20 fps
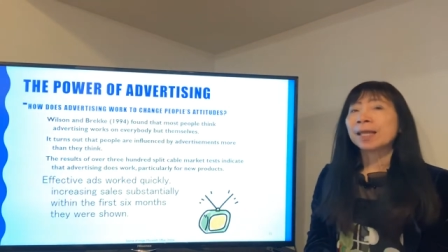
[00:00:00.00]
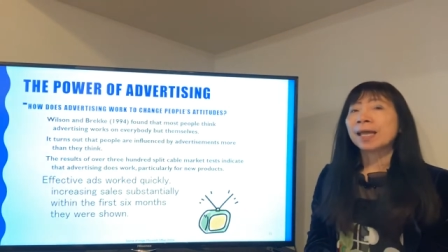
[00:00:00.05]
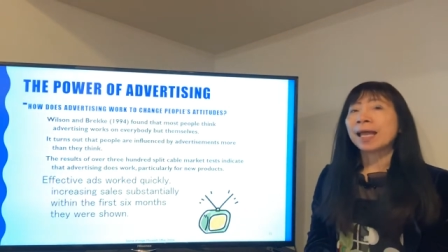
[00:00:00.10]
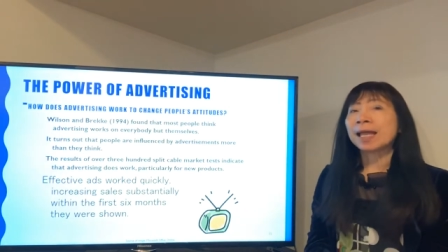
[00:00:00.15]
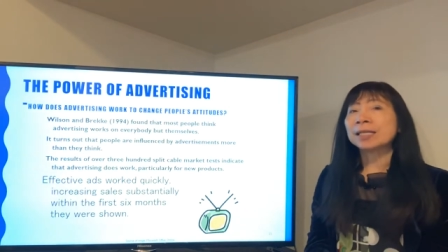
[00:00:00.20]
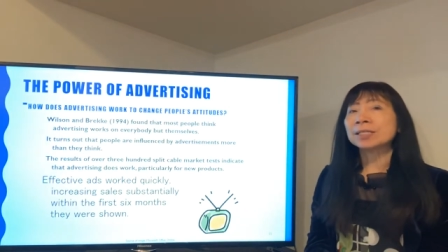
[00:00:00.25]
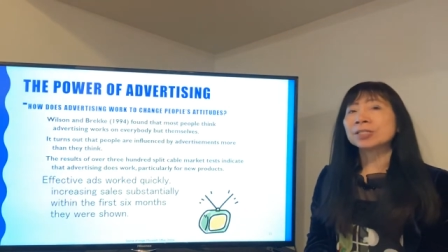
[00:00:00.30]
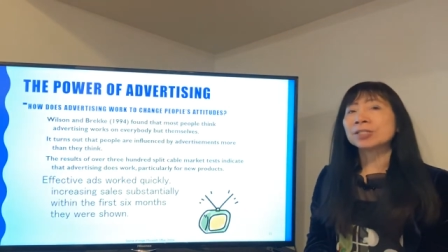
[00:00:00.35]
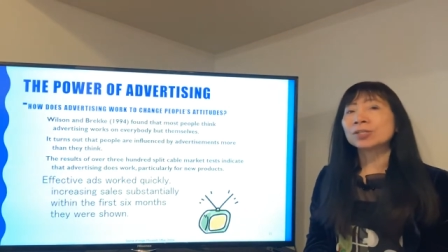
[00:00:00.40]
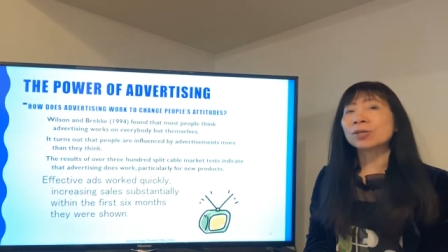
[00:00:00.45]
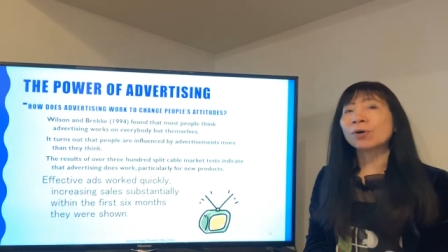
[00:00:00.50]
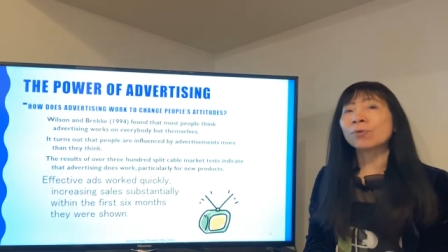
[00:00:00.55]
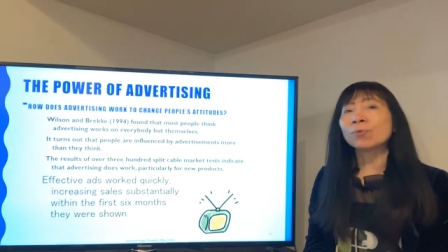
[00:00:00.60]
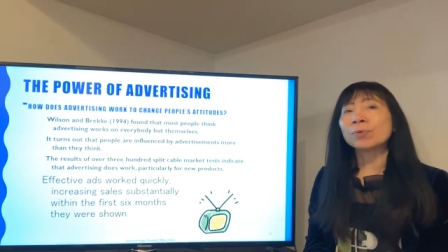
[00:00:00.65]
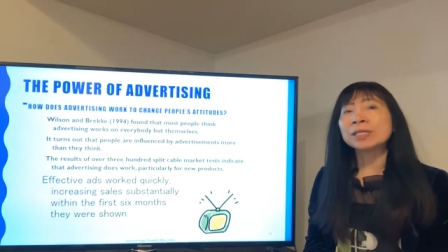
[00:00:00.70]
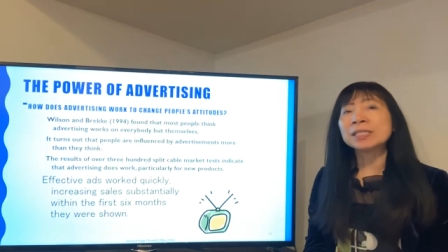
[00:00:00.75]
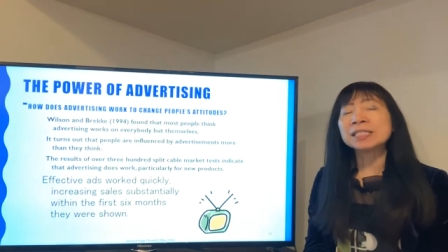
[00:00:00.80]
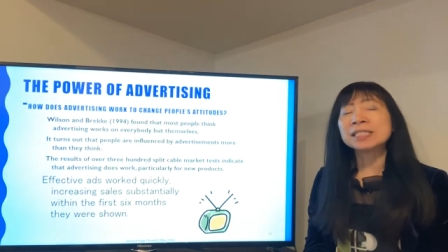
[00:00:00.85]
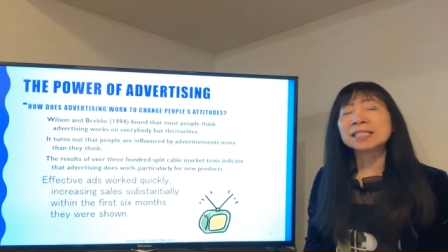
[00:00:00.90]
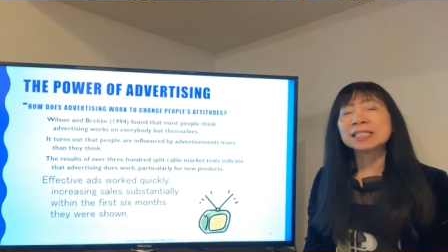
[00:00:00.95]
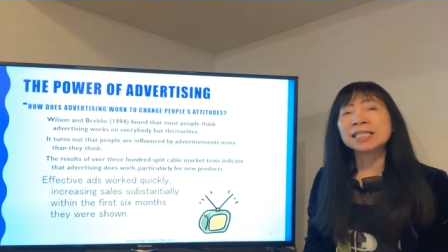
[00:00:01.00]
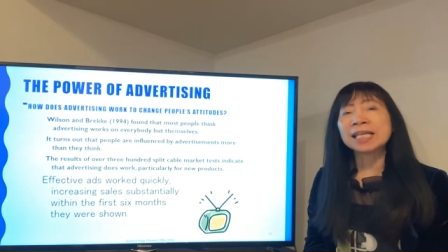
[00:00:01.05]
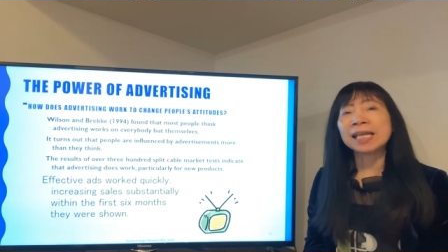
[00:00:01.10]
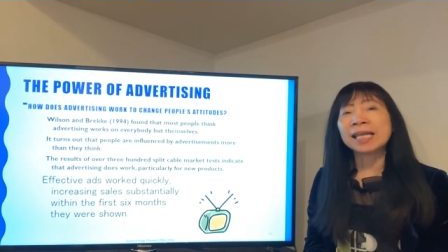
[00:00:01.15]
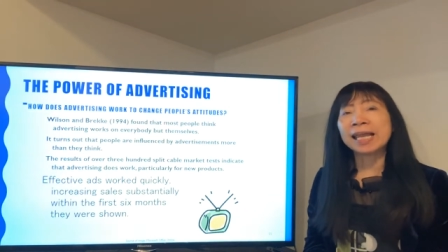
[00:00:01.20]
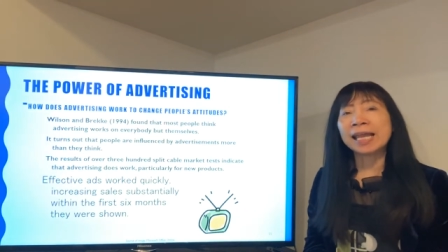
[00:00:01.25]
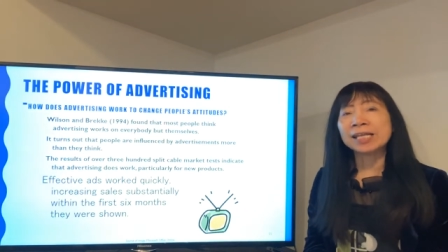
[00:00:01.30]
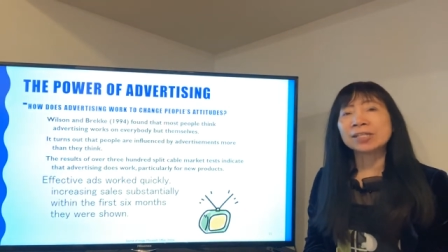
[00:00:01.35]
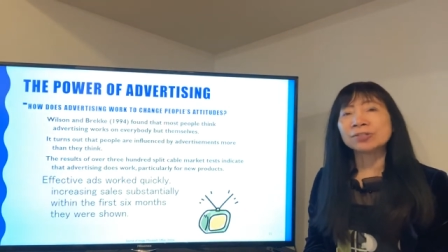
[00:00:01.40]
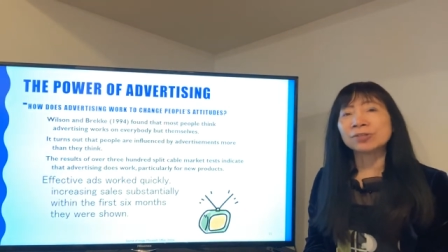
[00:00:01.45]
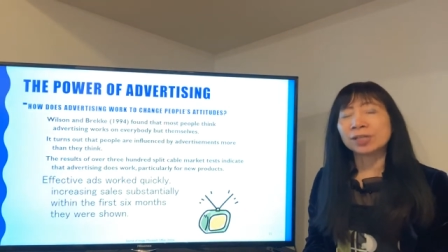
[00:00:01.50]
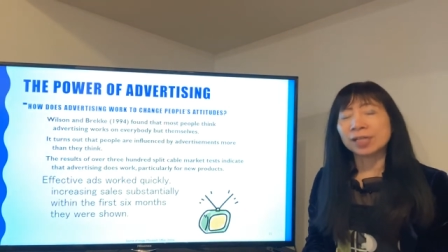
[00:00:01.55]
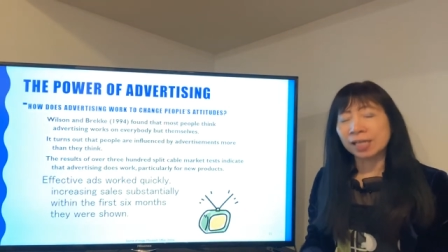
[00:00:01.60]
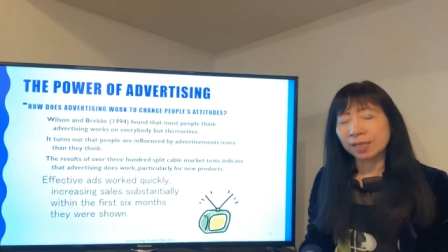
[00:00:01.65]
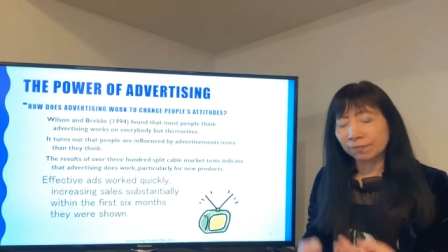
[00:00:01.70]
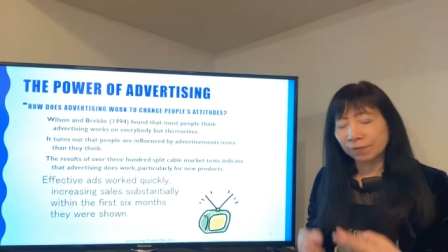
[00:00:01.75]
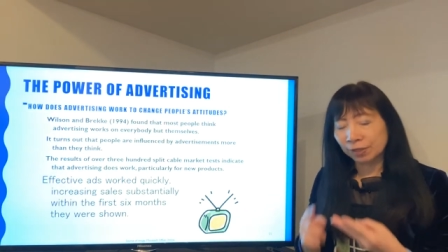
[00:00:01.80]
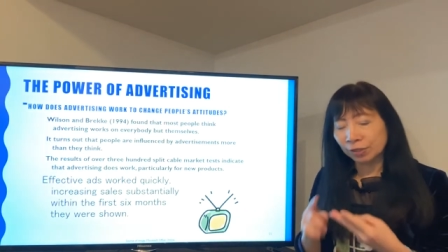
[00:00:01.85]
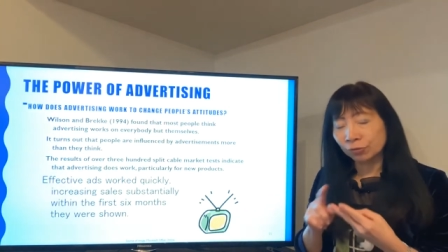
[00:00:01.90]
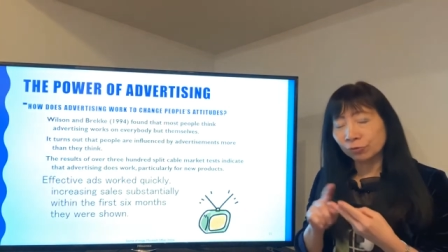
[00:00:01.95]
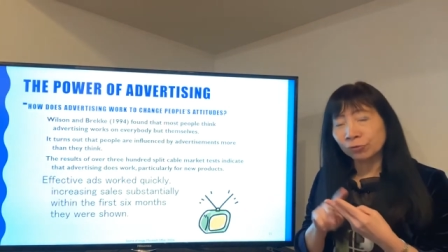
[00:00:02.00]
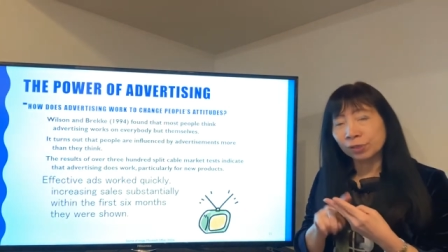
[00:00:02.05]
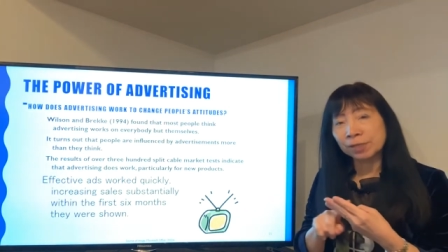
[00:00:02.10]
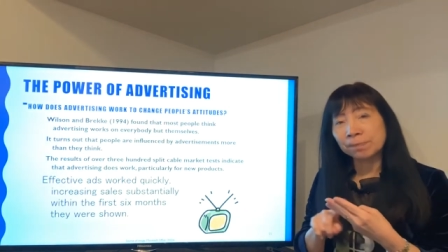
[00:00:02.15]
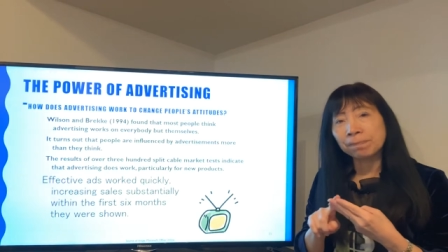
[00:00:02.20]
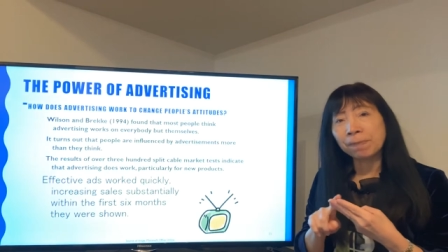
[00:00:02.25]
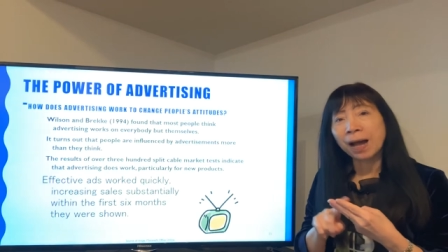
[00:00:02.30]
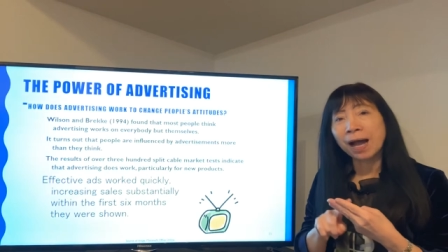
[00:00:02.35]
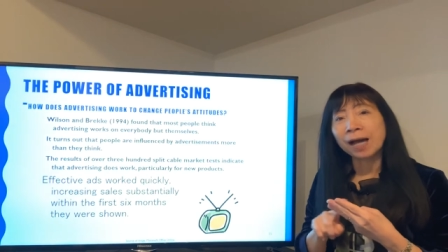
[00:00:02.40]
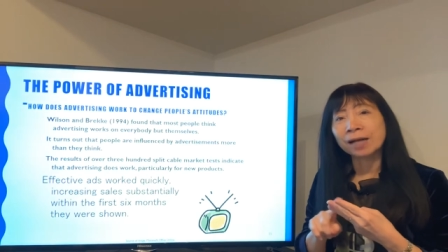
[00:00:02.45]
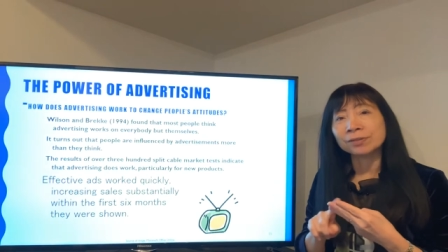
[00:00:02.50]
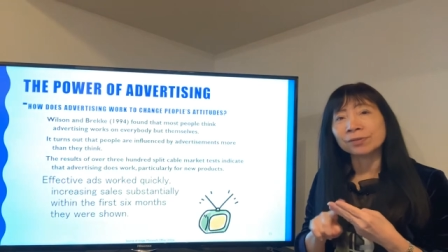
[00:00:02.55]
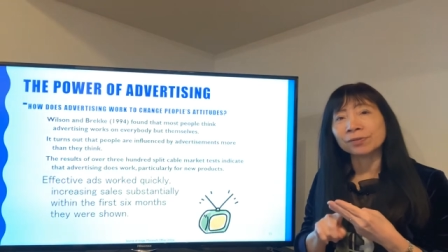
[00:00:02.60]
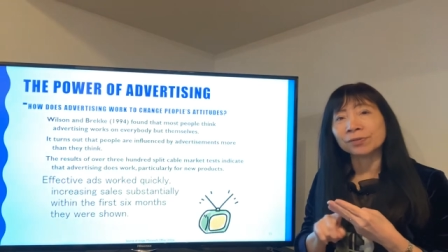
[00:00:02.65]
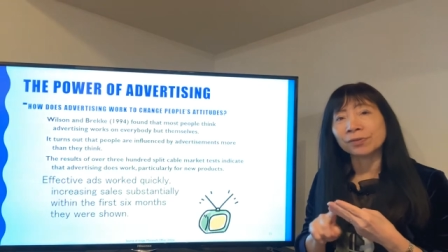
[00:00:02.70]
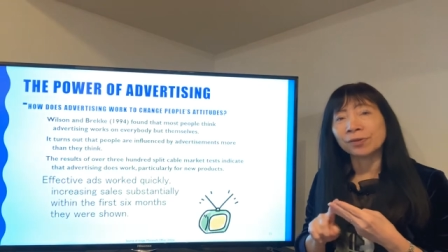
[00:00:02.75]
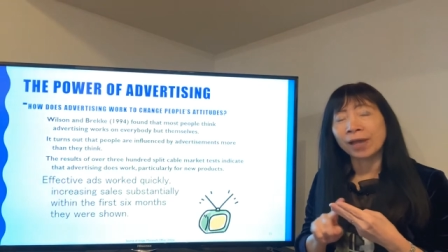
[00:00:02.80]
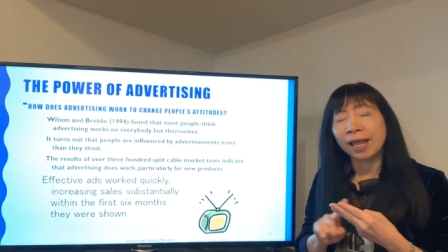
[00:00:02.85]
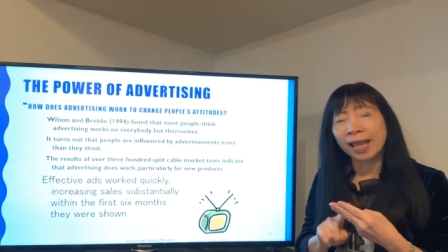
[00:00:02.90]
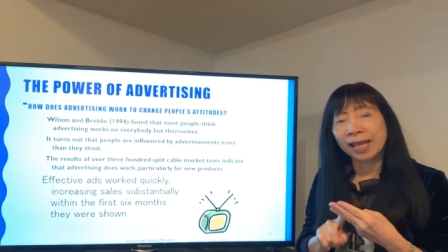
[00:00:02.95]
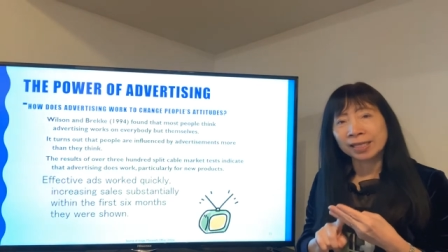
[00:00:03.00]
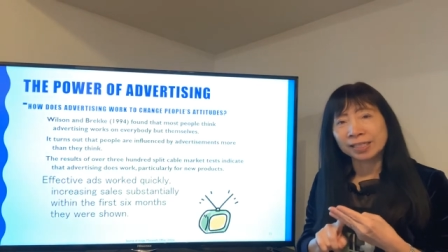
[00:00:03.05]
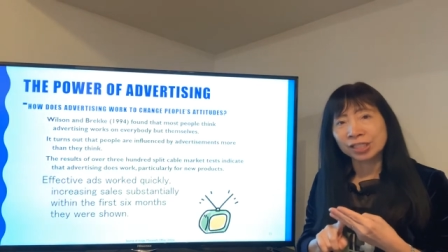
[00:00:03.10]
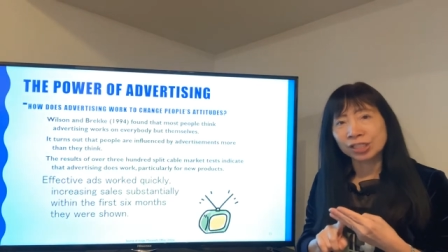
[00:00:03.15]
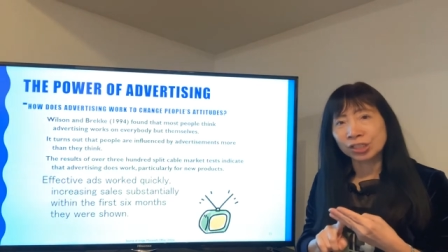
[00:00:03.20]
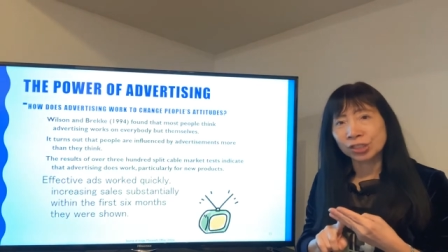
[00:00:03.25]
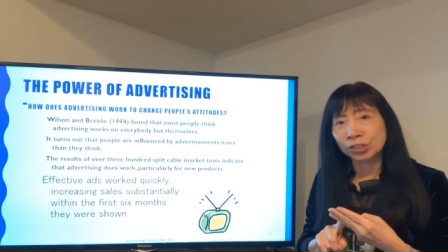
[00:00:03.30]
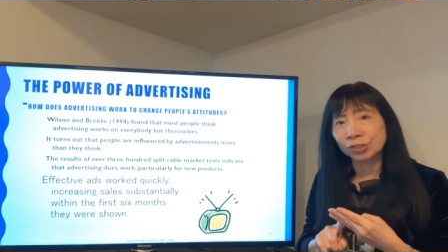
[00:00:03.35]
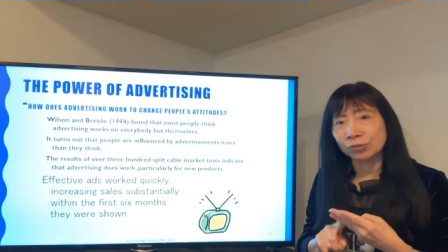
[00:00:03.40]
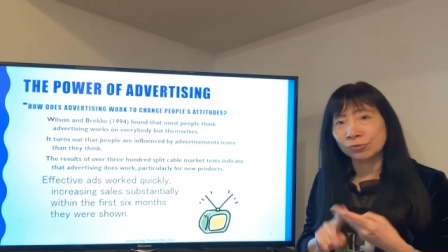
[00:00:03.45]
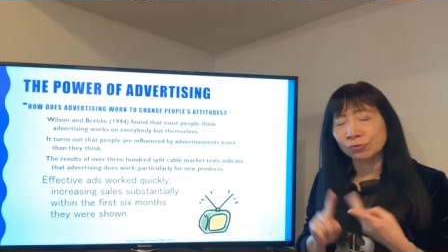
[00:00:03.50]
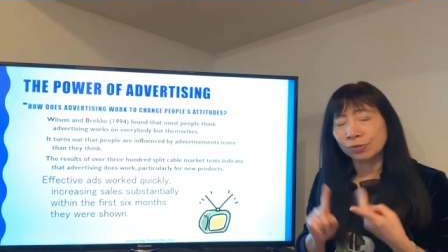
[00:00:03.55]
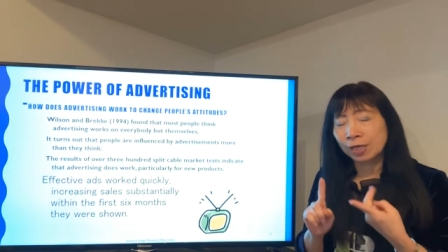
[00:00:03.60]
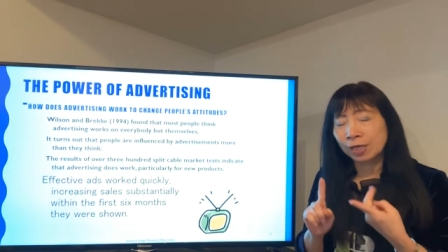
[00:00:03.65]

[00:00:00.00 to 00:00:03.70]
And so we say actually have a three part of your attitude